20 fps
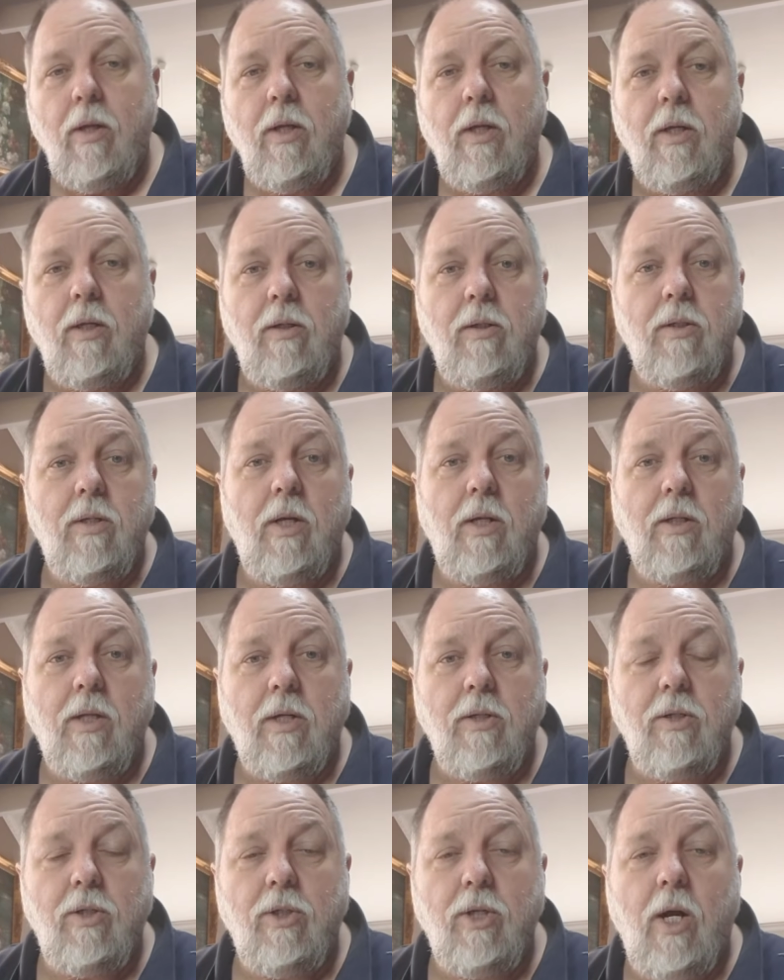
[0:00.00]
It
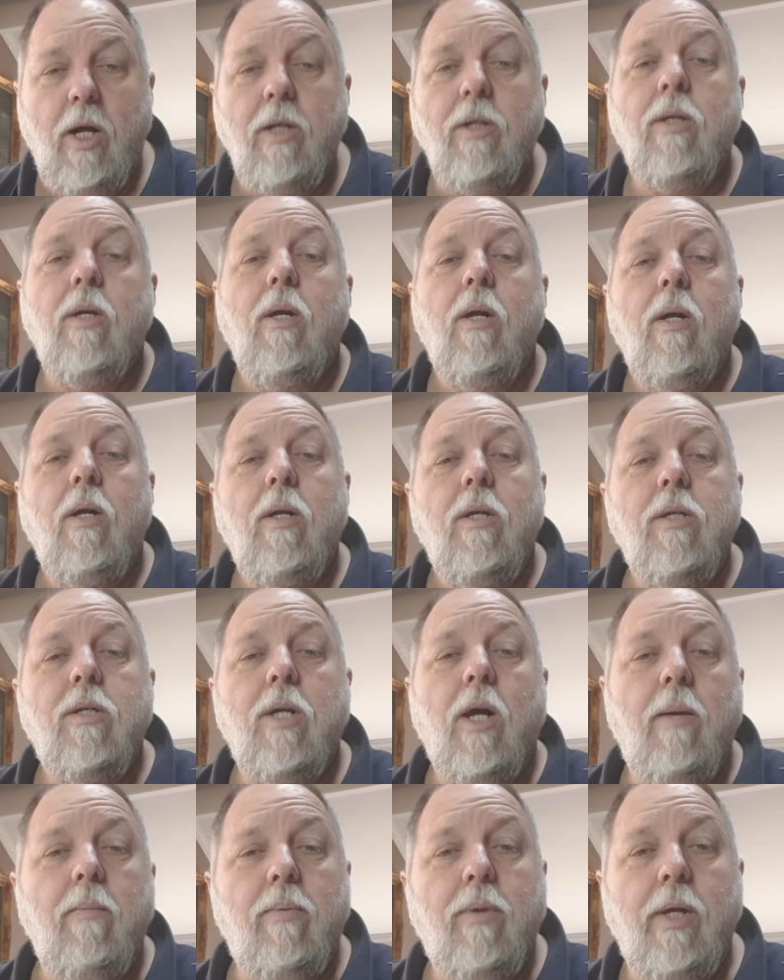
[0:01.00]
doesn't change.
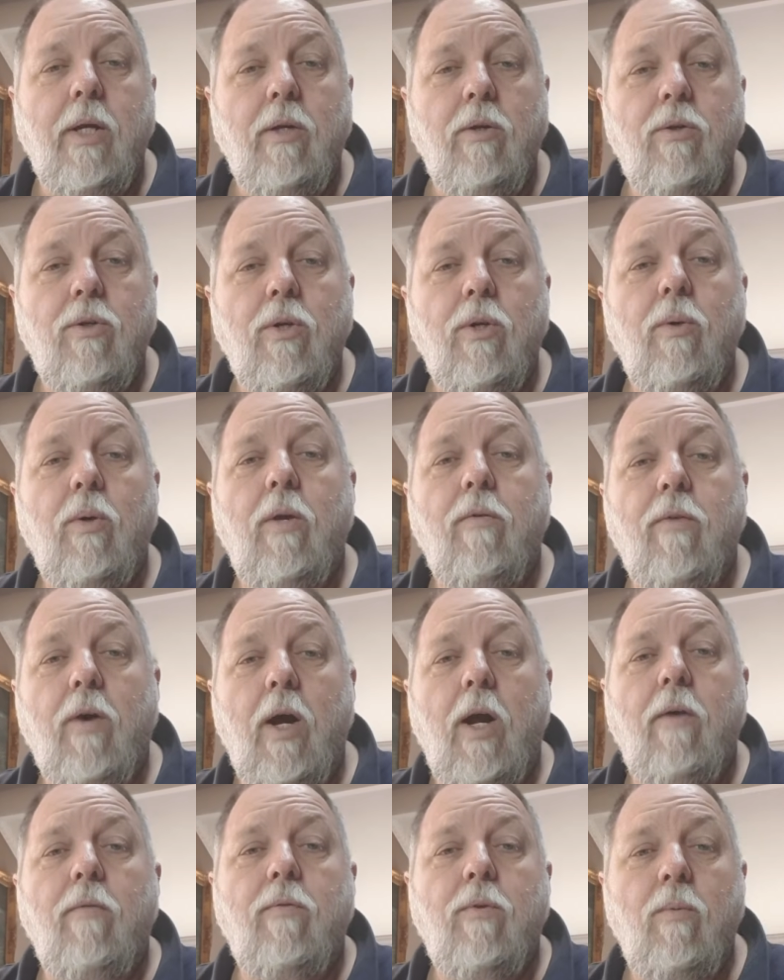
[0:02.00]
Same thing too, if I
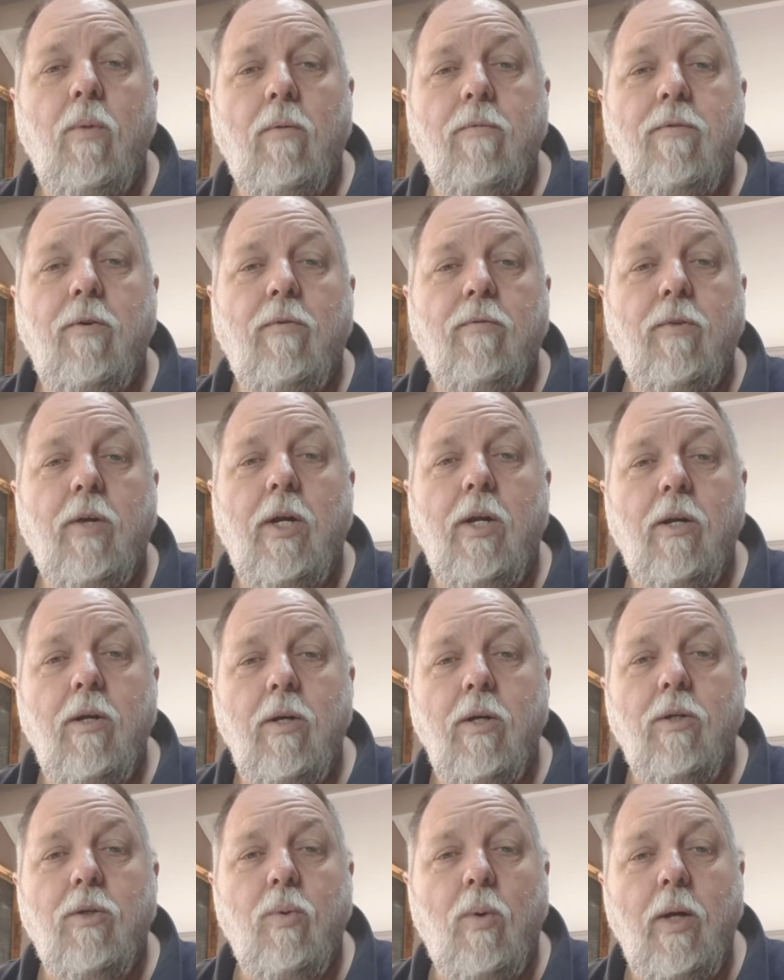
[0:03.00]
have a 15
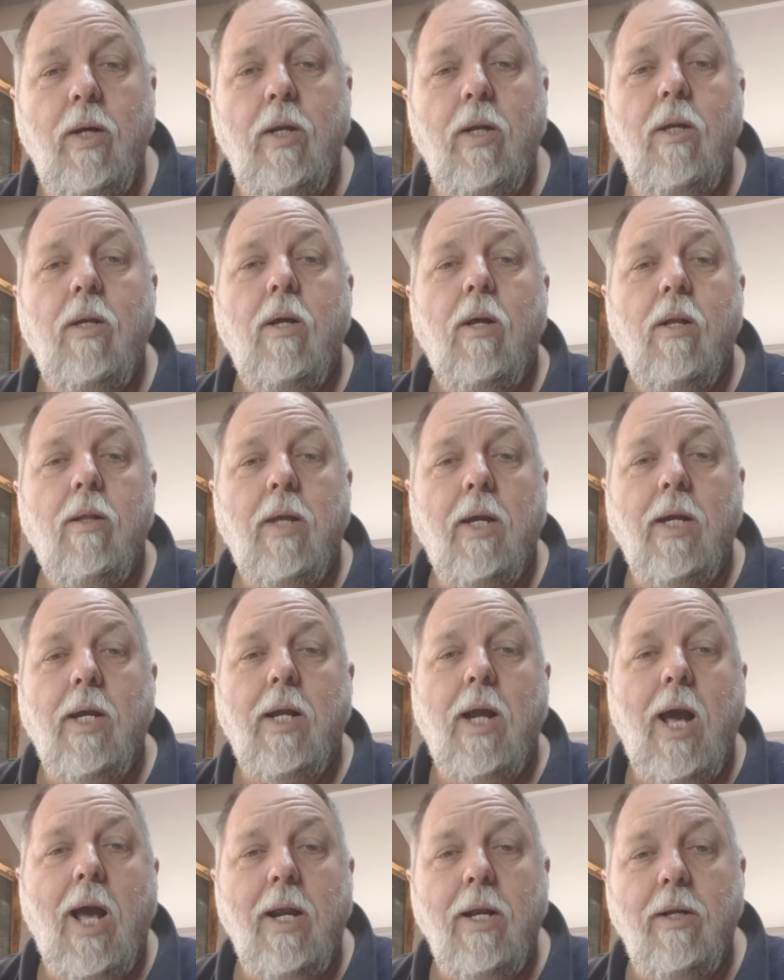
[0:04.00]
and a 20, they
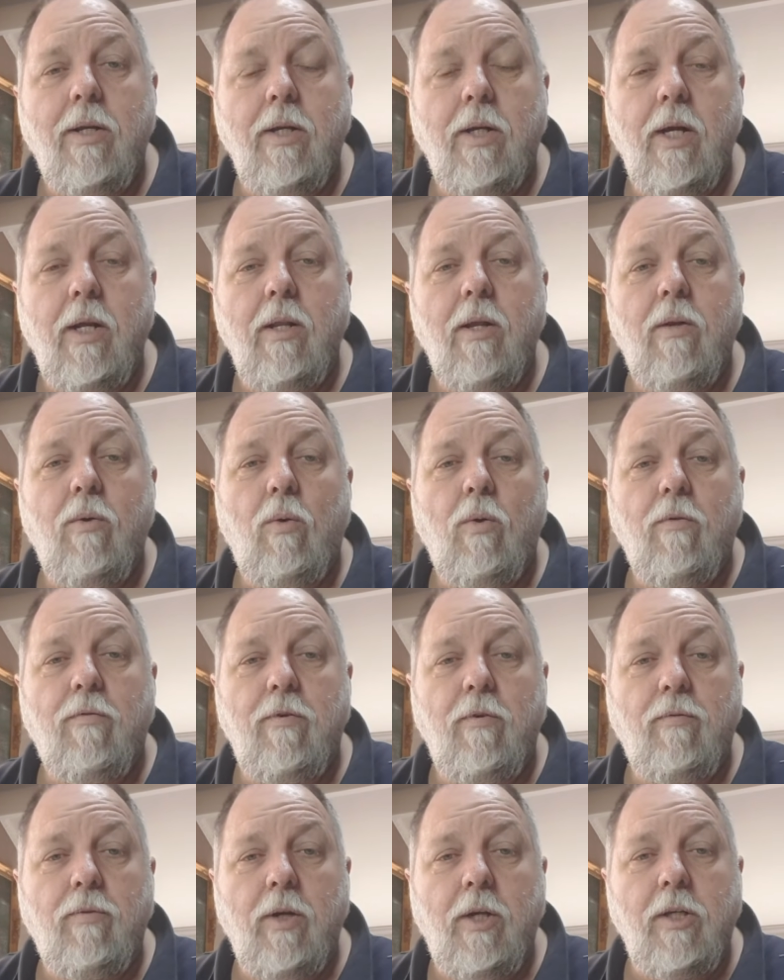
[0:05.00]
get added together. All
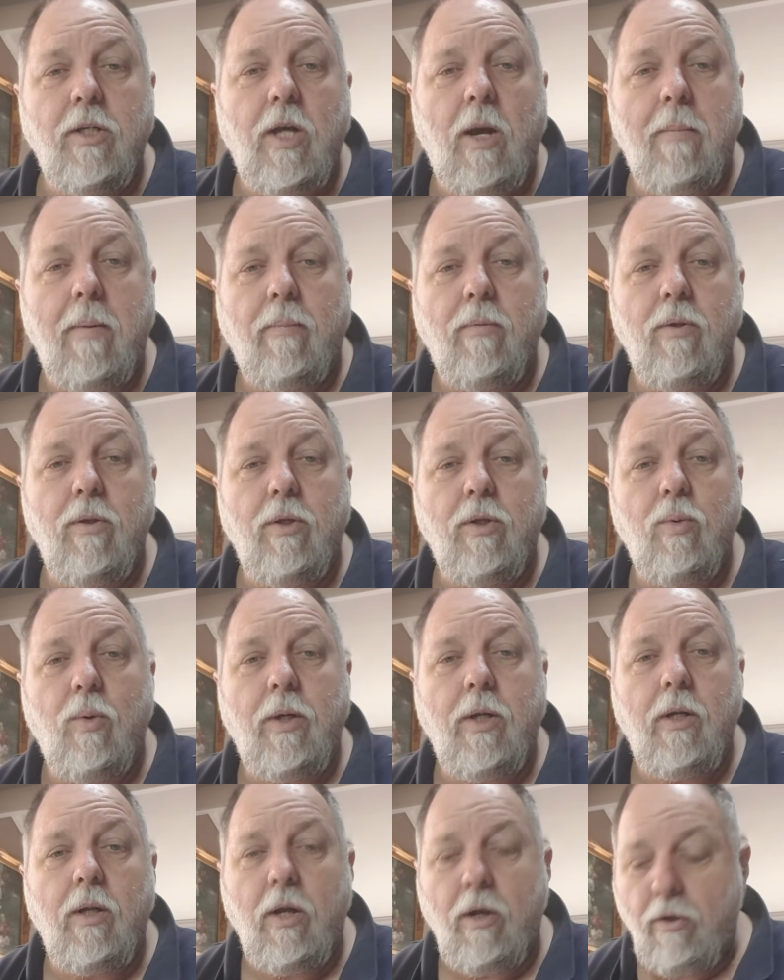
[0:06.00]
the 15s come up to the
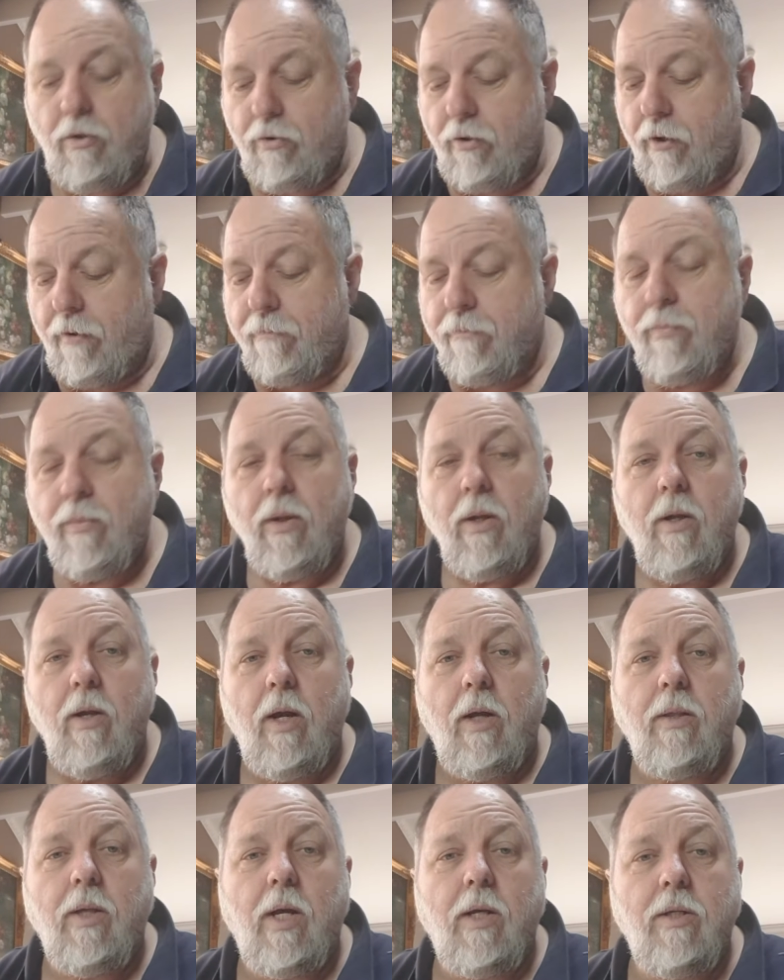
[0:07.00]
20 load group
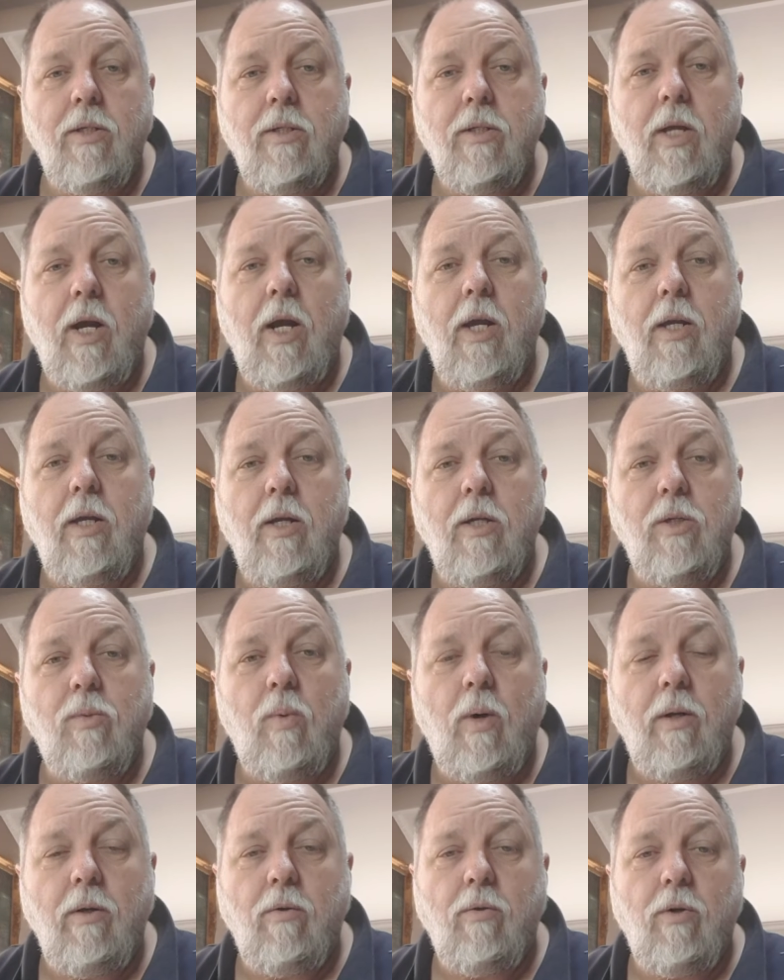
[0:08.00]
and they stay as
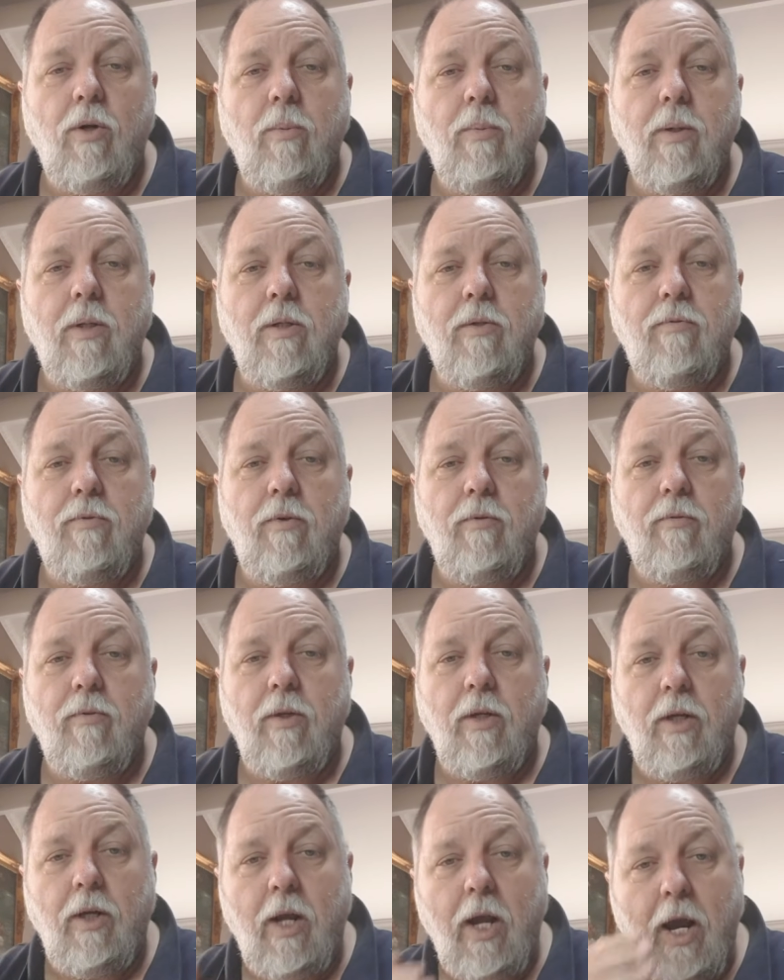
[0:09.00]
one group as
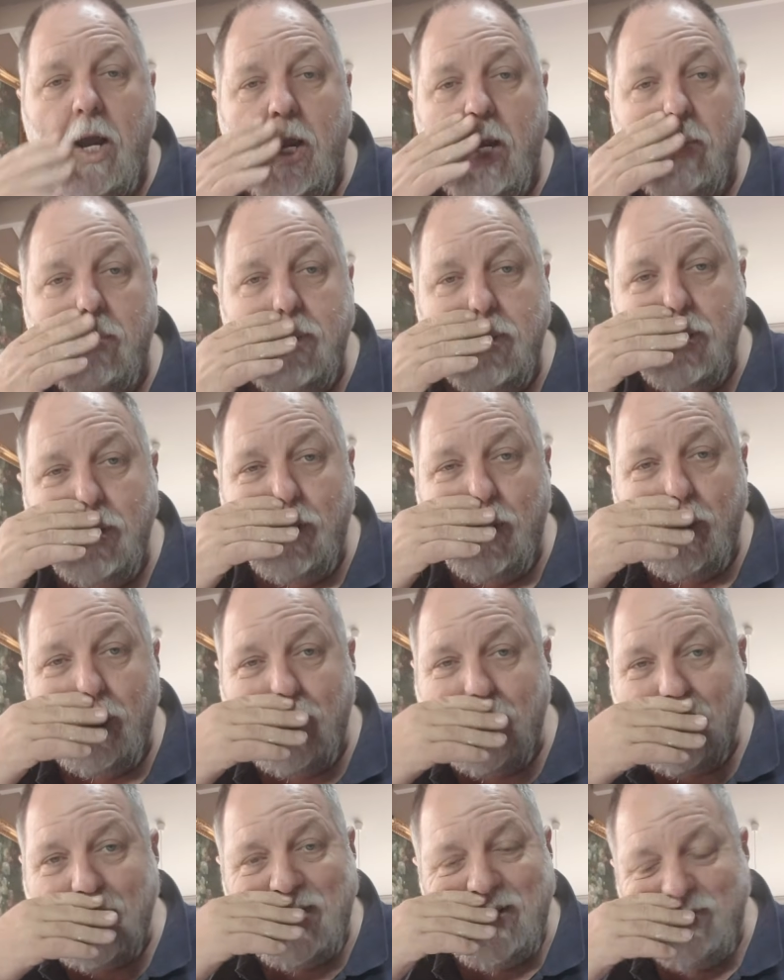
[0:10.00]
15 amps,
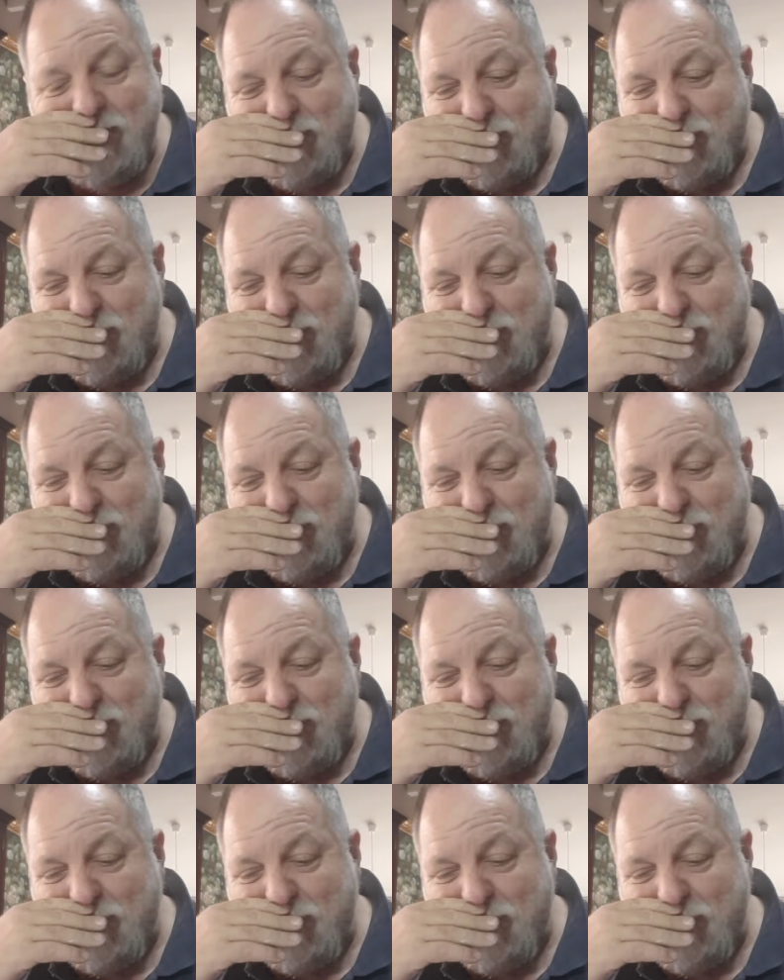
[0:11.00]
okay?